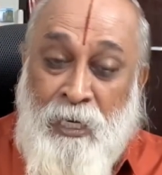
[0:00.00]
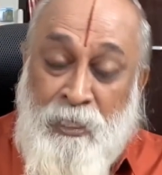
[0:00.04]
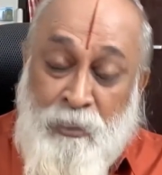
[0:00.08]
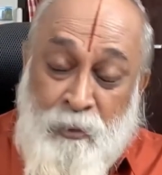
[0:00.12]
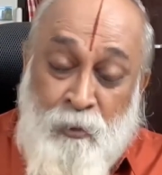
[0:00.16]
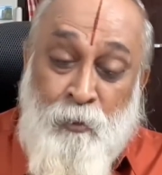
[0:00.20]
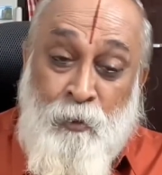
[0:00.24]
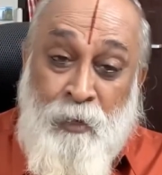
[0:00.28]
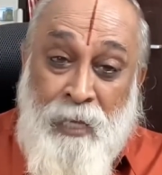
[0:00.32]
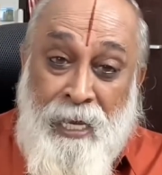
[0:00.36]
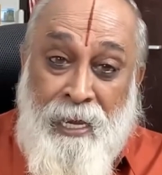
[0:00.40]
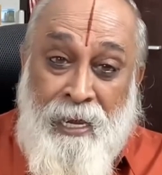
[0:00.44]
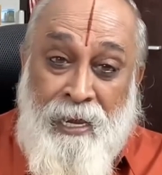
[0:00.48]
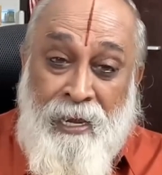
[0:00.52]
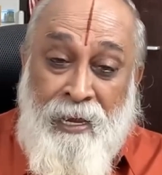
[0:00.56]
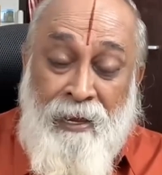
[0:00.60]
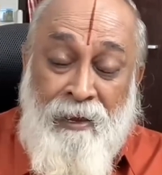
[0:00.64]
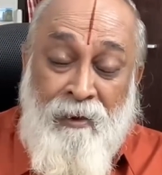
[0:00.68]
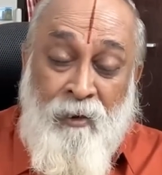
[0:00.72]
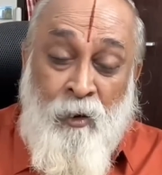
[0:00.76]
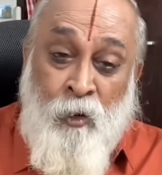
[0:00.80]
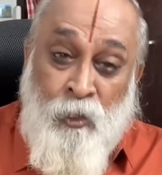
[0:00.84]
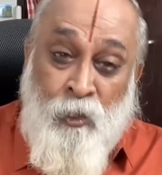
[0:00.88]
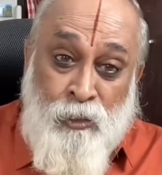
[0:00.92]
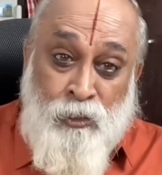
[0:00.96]
But
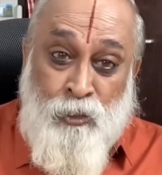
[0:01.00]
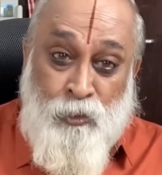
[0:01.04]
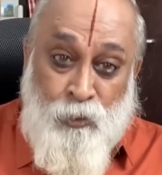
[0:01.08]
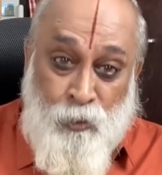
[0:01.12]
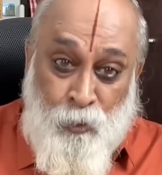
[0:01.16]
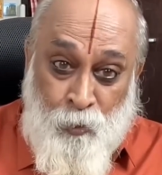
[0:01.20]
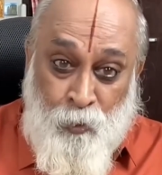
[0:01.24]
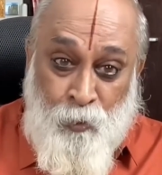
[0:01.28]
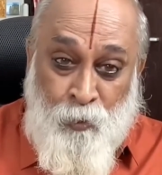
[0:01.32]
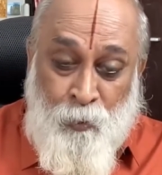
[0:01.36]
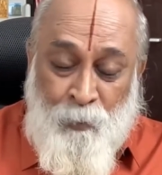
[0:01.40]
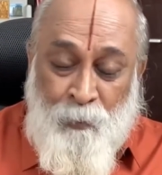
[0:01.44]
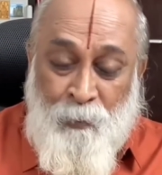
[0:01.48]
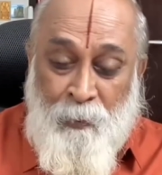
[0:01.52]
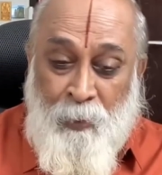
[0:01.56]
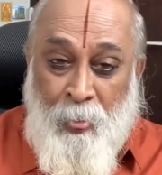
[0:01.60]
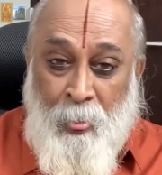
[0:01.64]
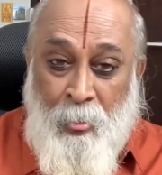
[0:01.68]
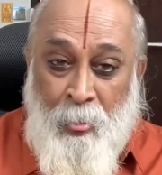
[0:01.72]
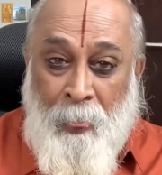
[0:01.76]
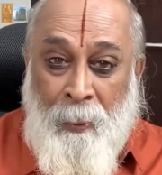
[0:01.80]
today also,